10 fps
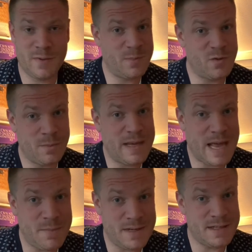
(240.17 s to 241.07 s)
will be
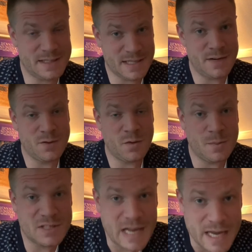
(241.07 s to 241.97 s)
happy that he saved a
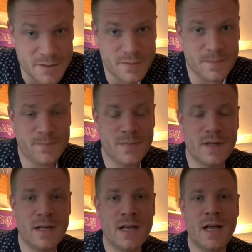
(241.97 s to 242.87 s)
woman's life.
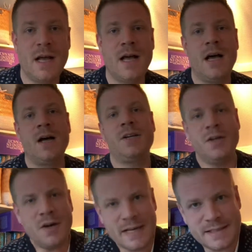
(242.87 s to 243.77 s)
On the
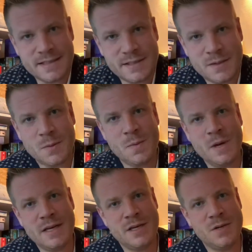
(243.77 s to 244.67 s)
other hand,
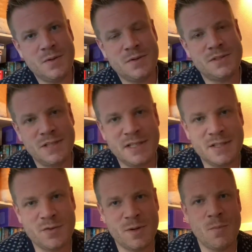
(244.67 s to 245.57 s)
when you consider this
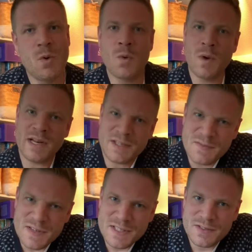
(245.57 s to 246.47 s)
from the more
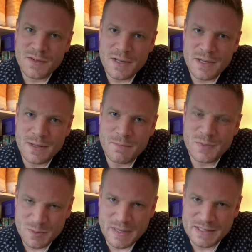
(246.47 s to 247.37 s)
relativist
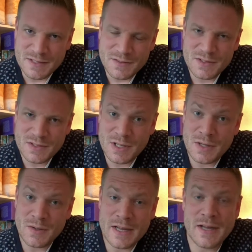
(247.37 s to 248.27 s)
perspectives,
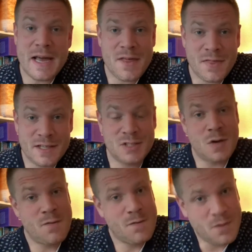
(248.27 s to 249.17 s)
so ethics
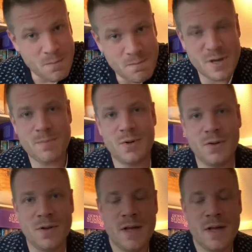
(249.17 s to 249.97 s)
from people,